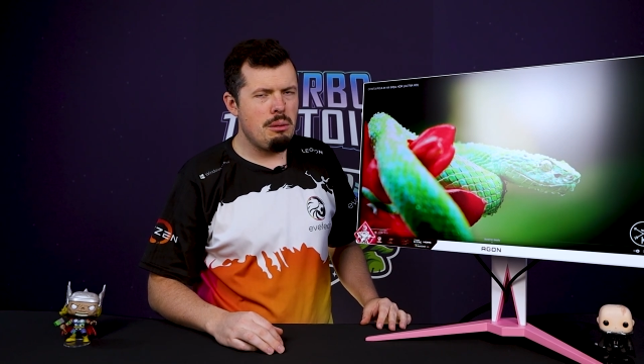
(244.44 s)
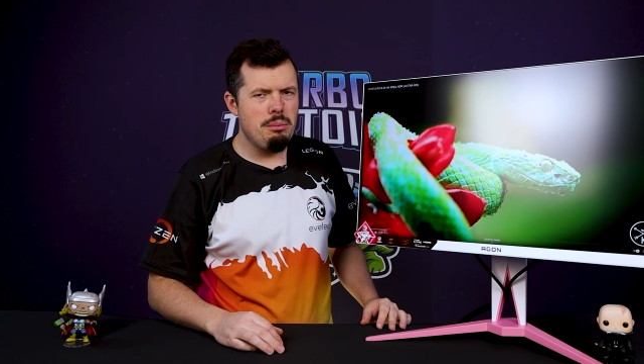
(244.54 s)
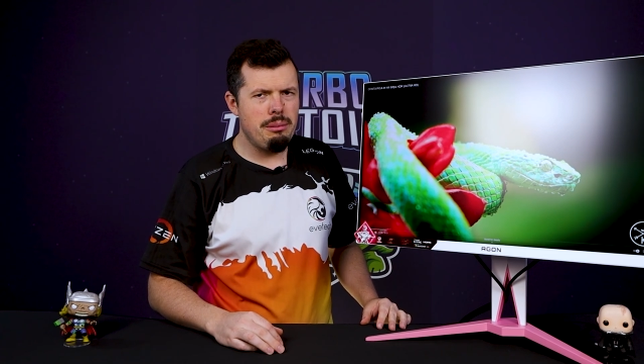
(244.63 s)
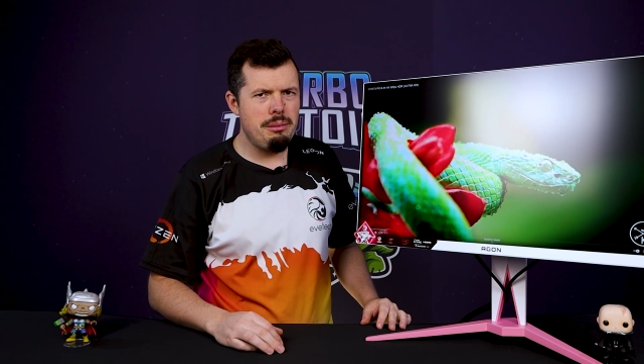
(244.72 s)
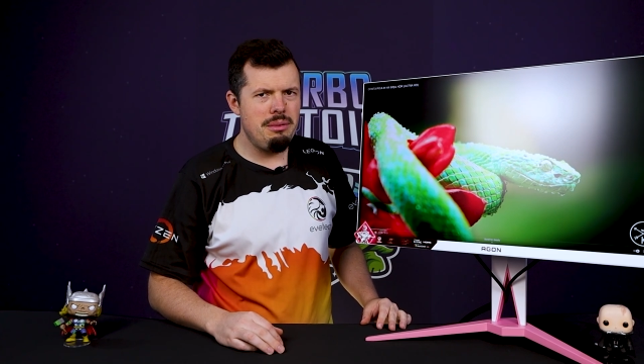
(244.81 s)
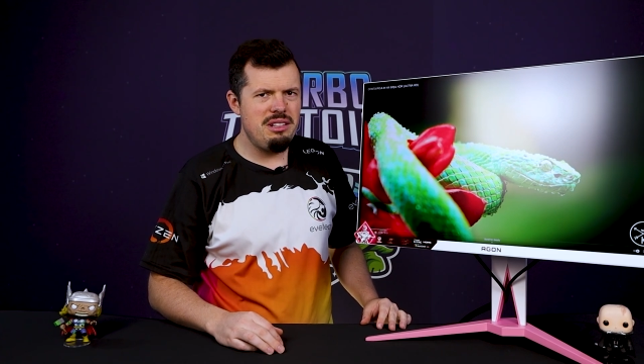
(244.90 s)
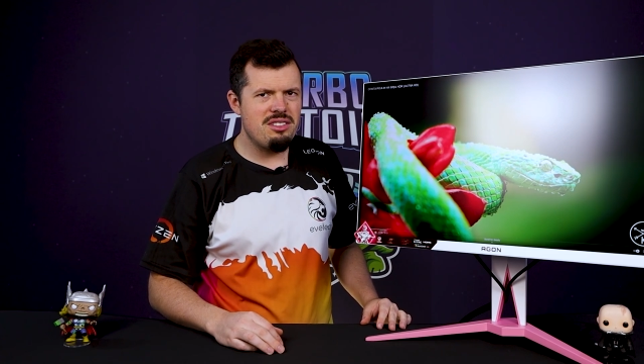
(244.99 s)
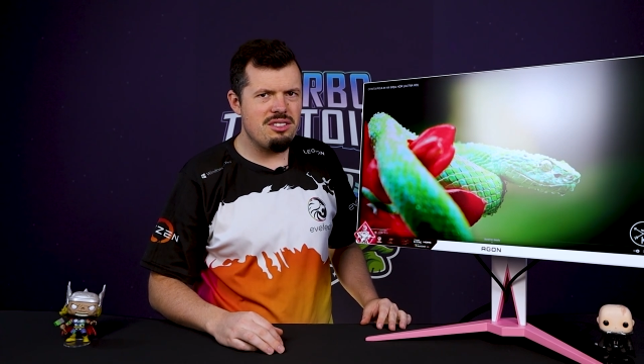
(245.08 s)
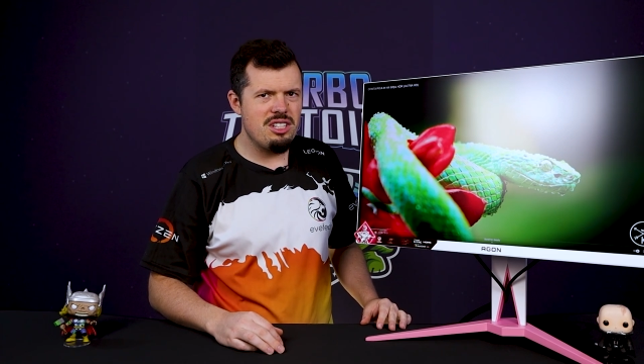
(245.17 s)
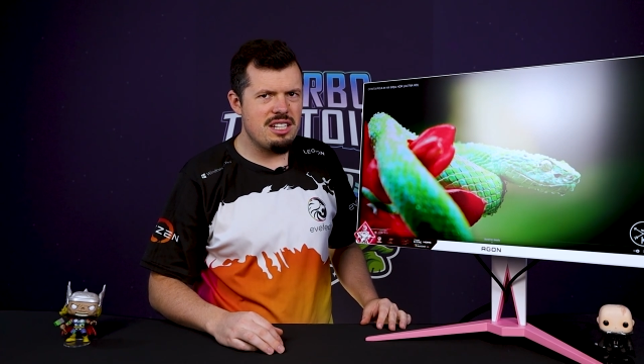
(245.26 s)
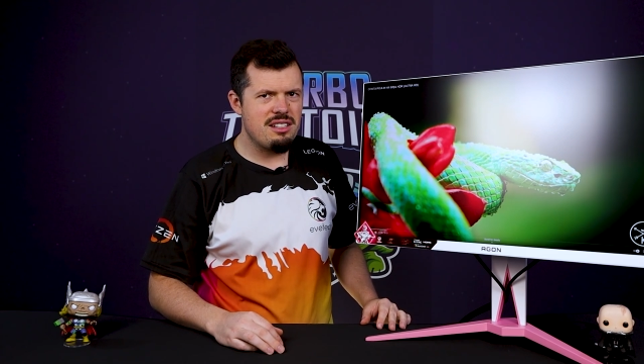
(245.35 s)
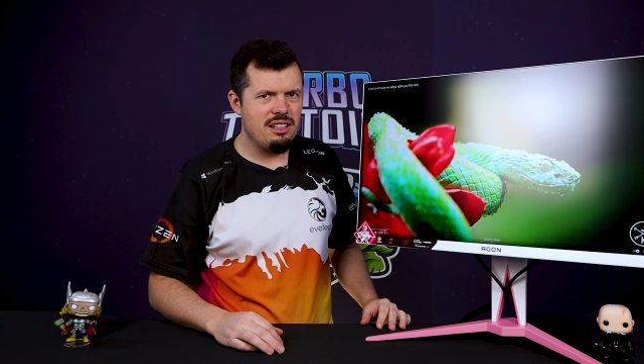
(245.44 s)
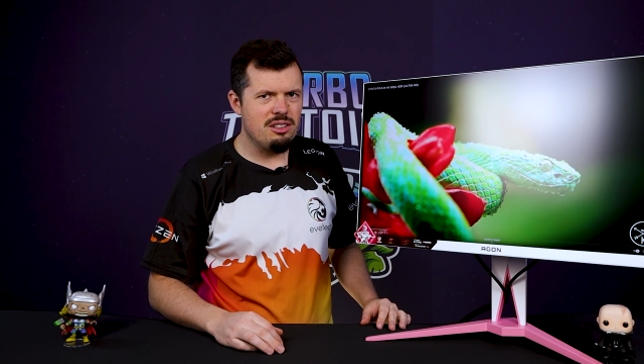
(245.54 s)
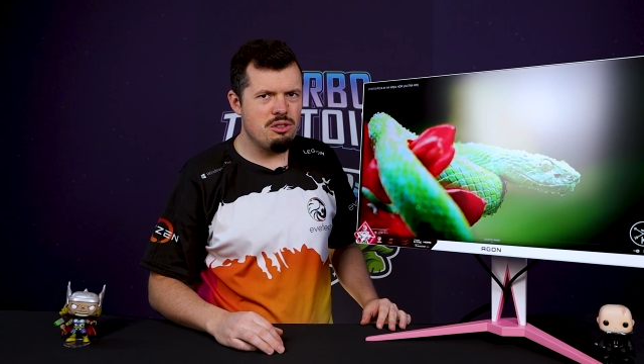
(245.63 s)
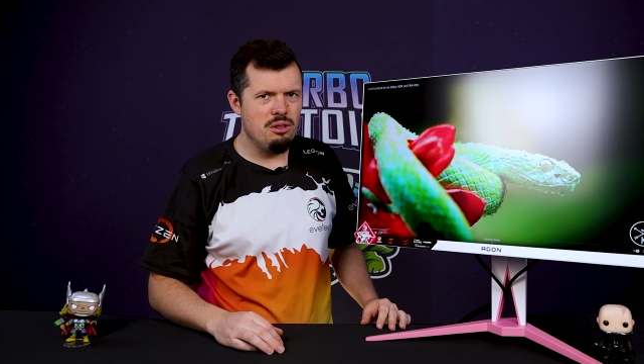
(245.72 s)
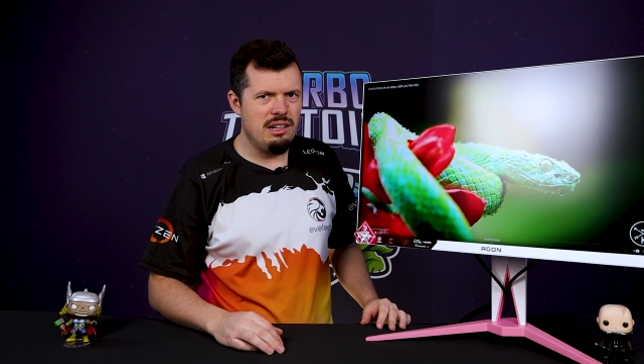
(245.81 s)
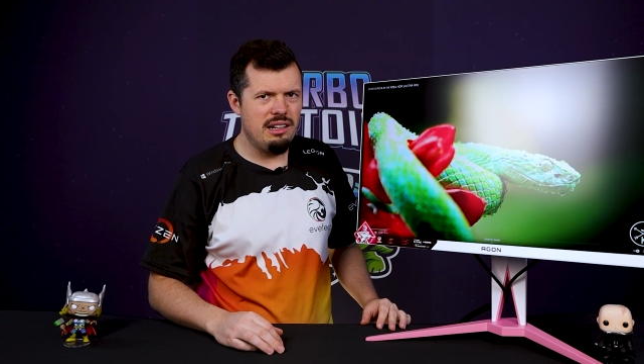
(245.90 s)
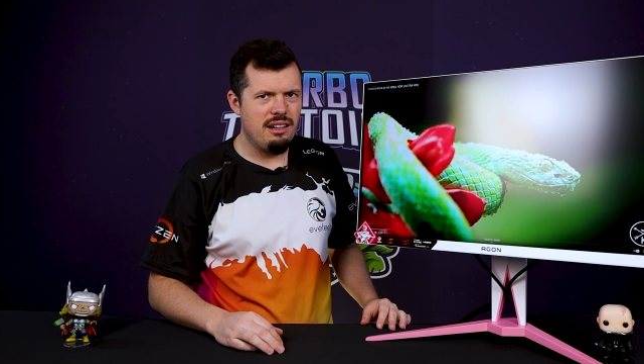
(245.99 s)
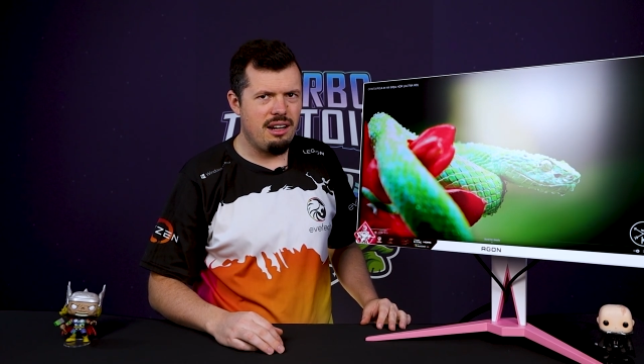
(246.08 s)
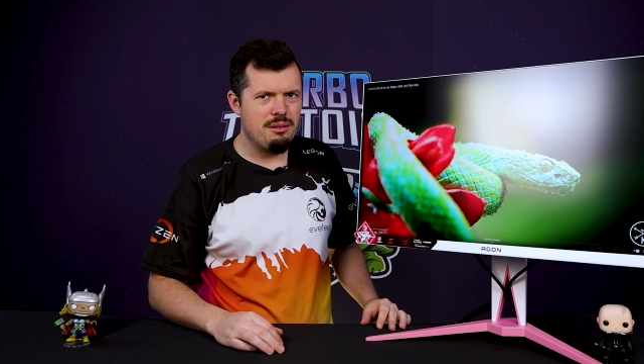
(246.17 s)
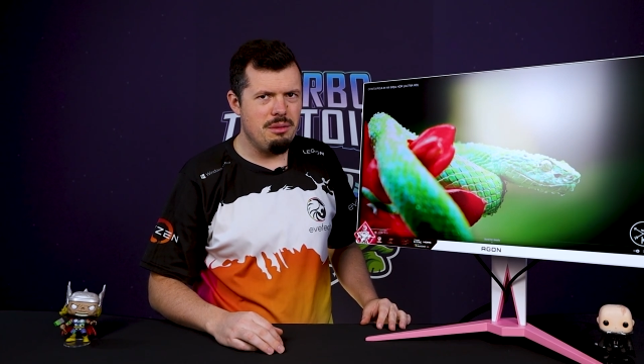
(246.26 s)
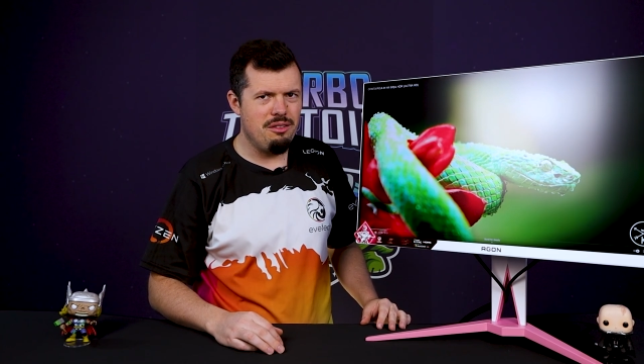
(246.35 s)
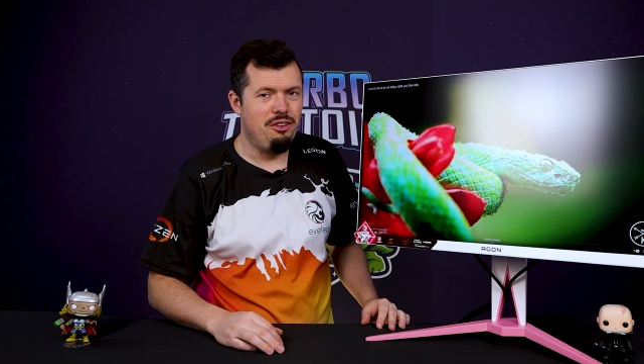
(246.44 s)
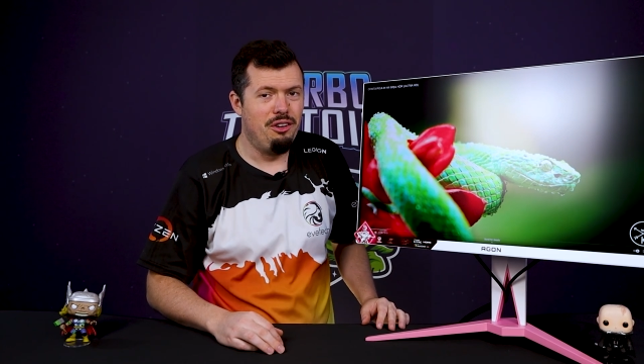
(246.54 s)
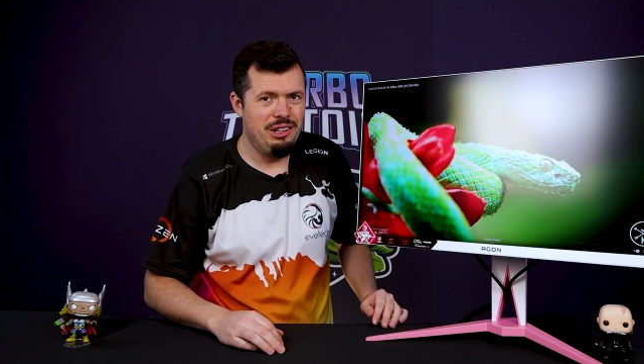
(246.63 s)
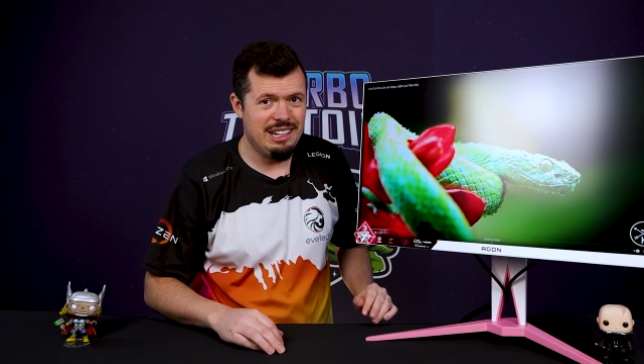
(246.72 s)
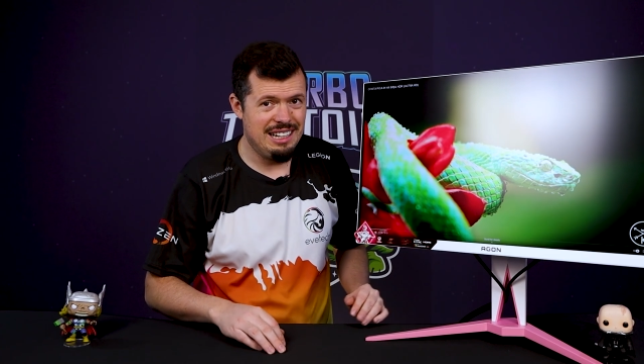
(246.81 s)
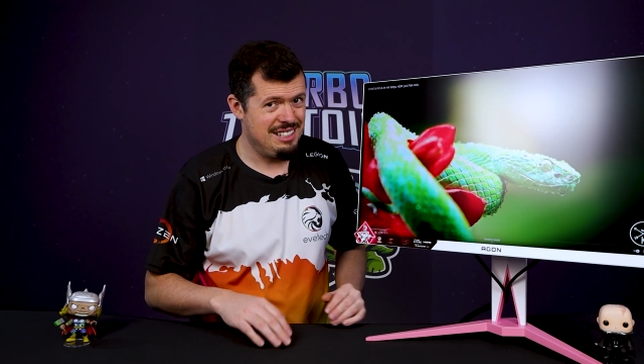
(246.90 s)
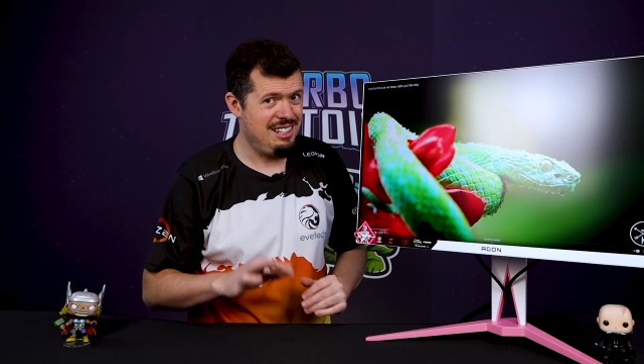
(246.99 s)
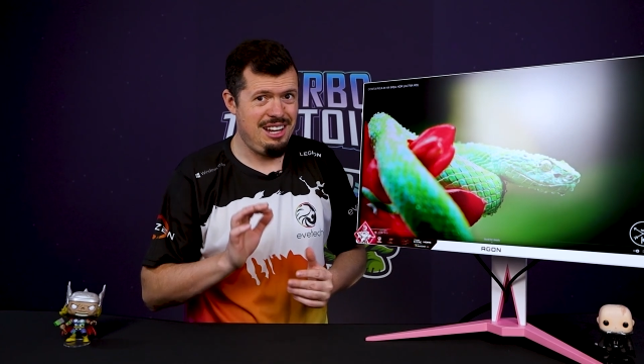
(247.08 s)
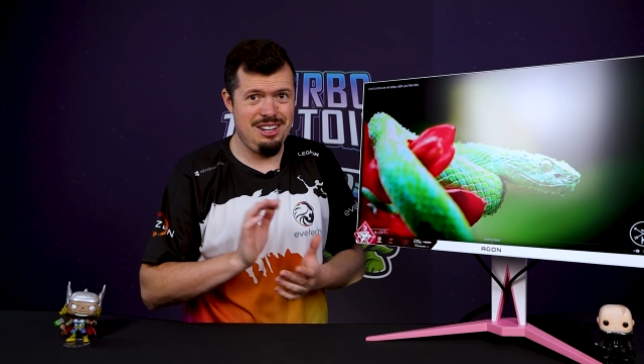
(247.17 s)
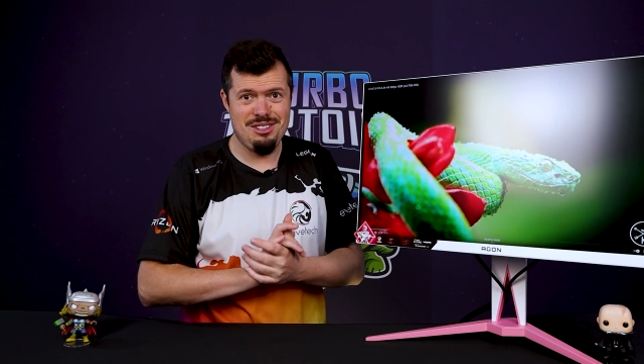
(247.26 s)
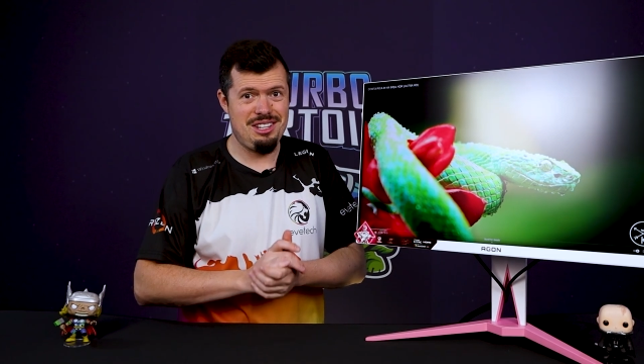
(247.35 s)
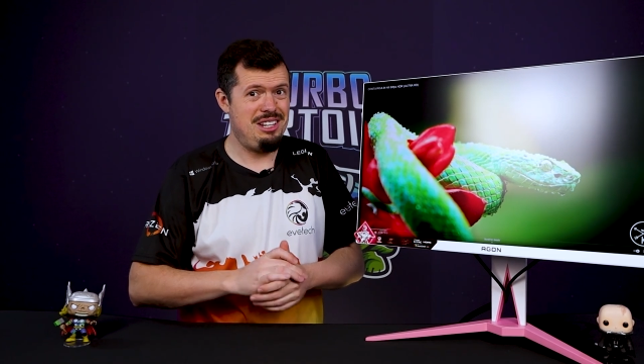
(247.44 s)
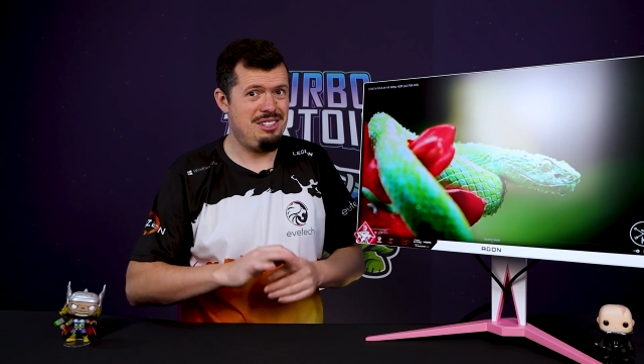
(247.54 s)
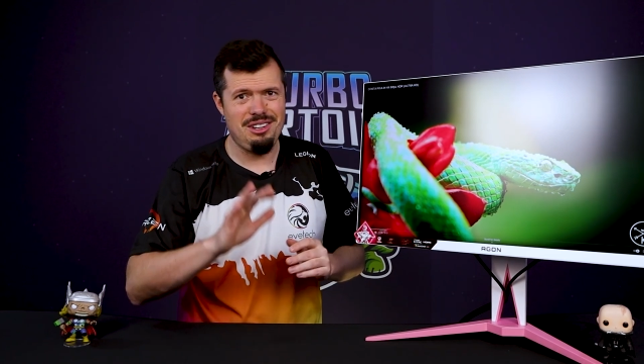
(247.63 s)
Probably suggesting a tooling nightmare for you guys at AOC.